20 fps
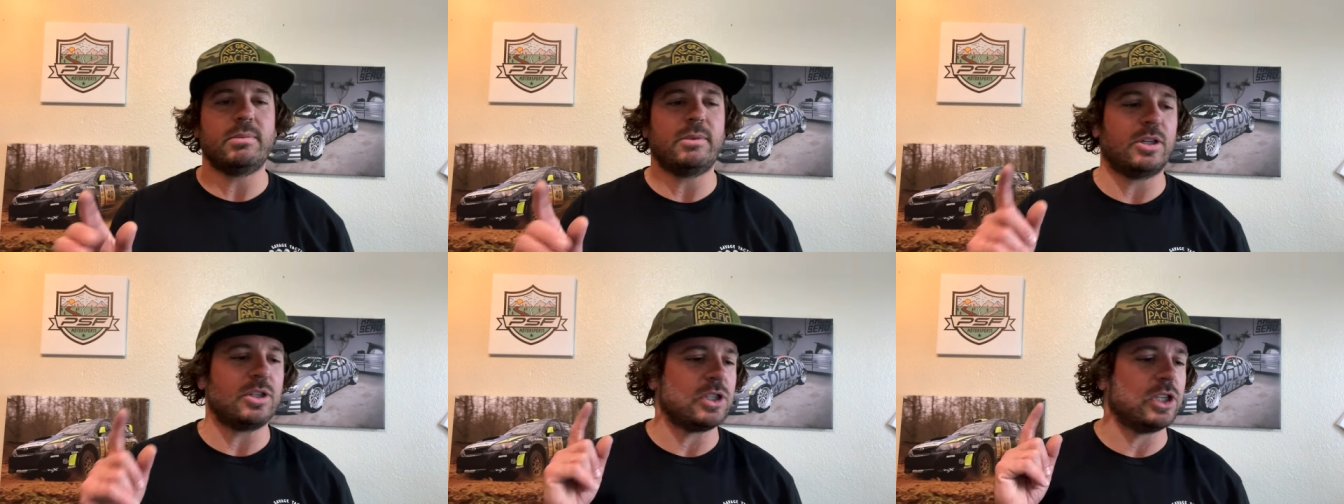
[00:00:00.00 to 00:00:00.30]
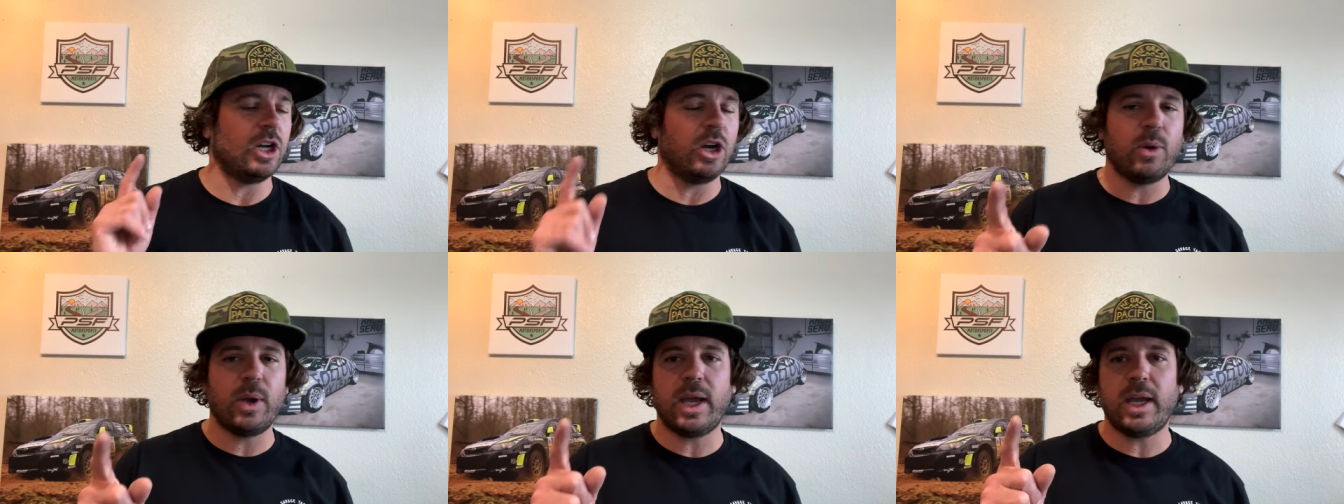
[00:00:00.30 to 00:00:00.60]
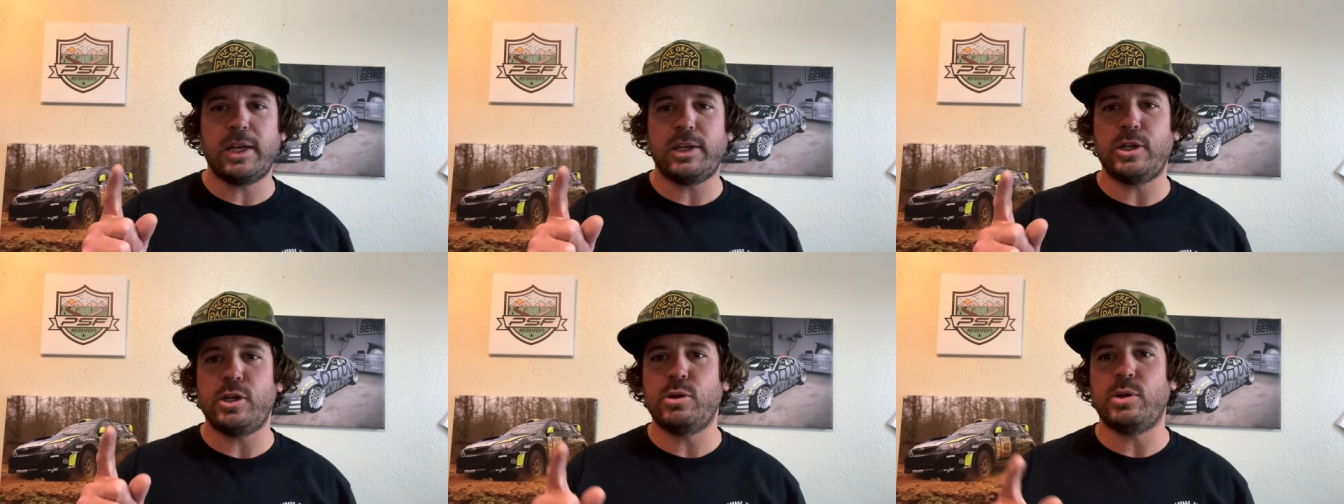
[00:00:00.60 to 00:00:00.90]
There's no
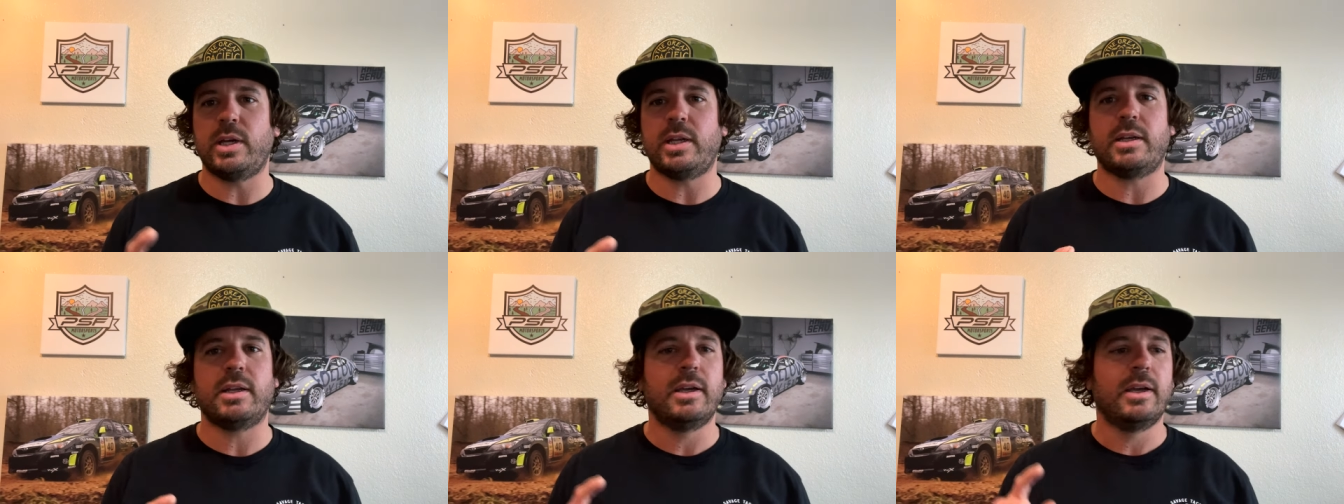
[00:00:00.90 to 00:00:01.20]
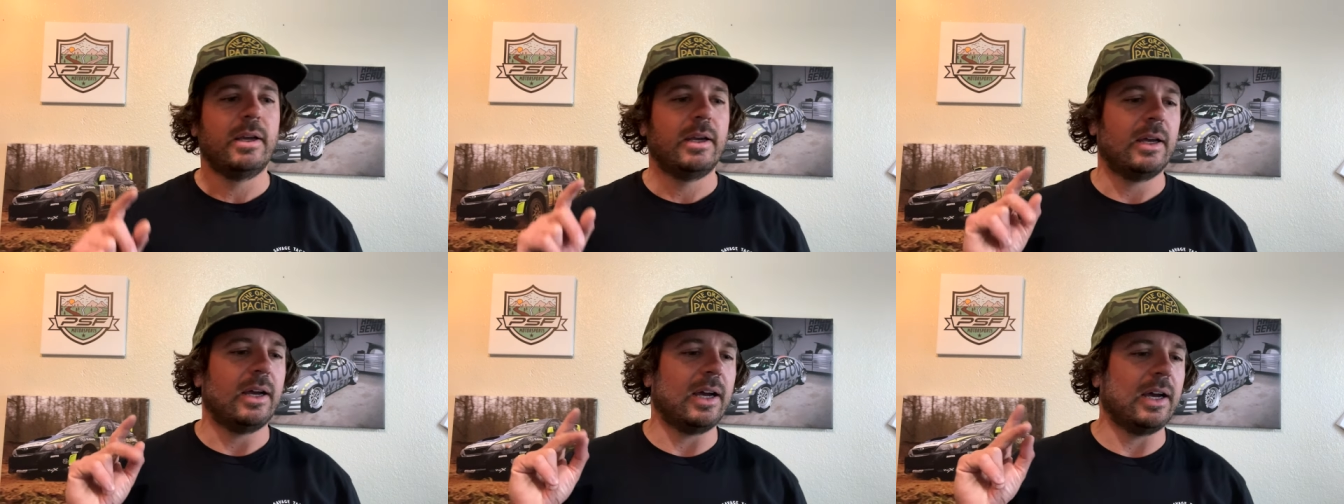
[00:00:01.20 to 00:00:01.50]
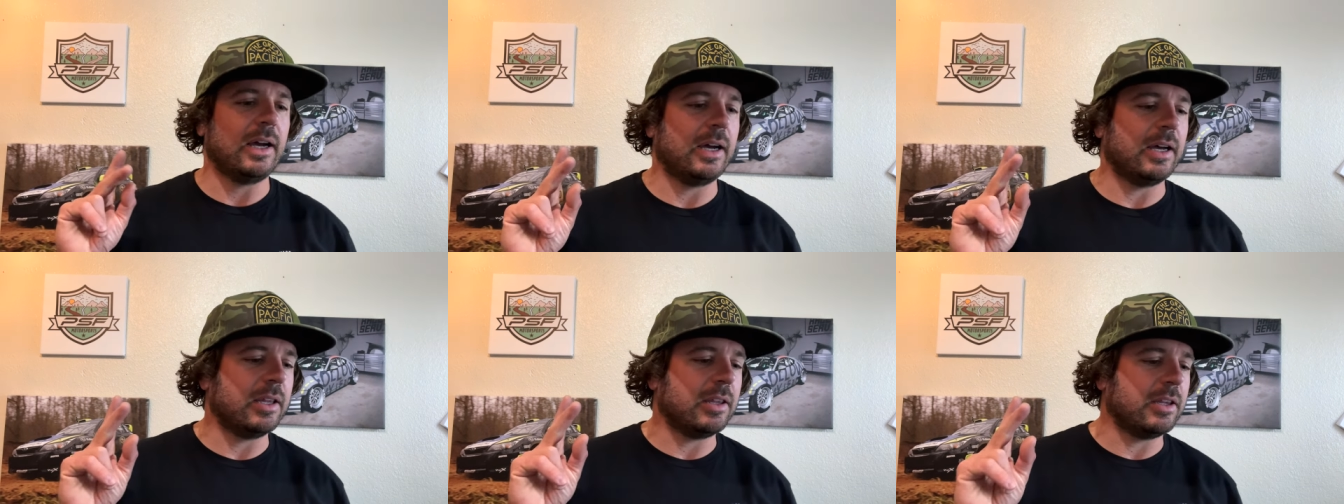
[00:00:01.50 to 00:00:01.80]
head unit.
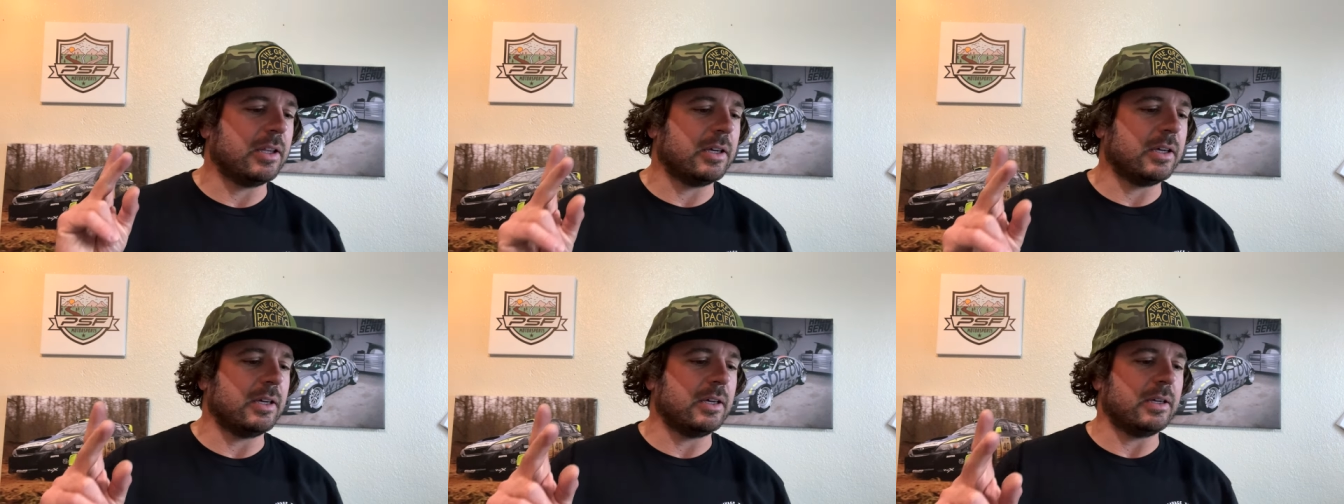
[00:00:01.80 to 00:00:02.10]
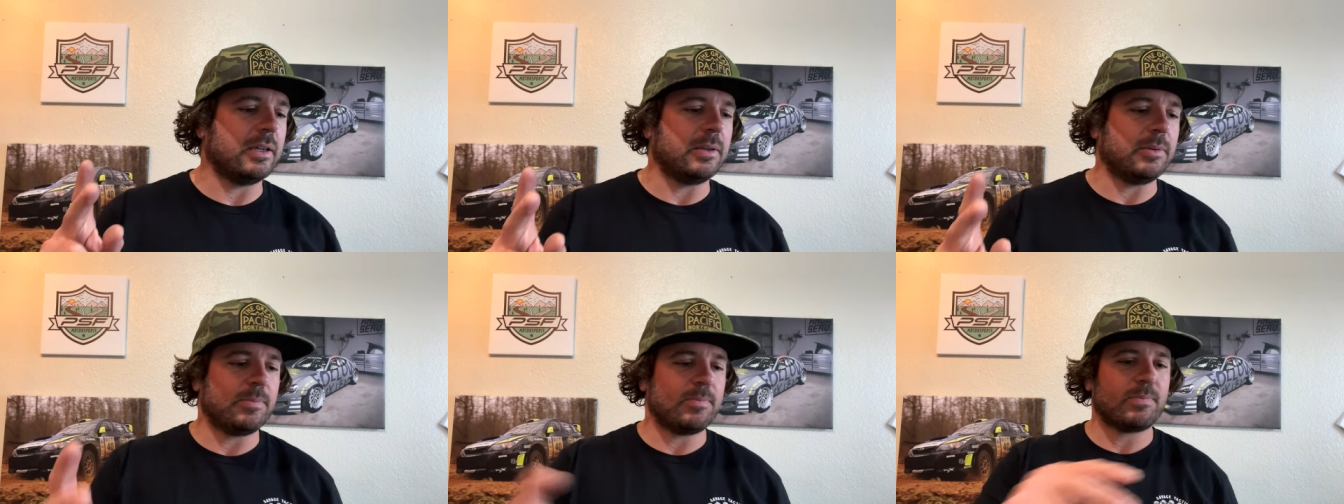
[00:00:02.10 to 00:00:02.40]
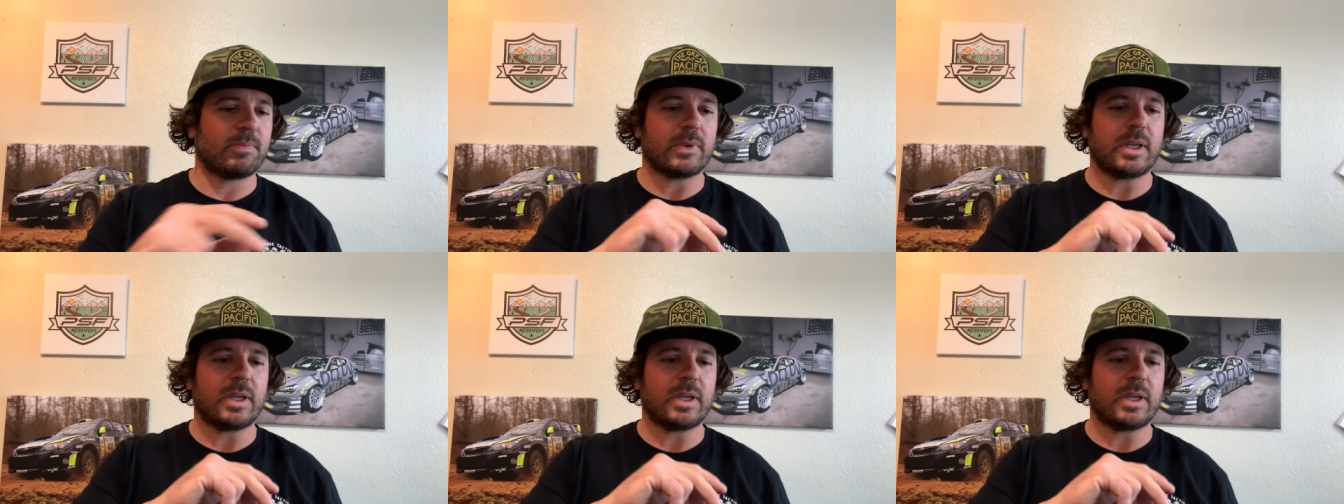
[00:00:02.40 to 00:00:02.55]
Uh, the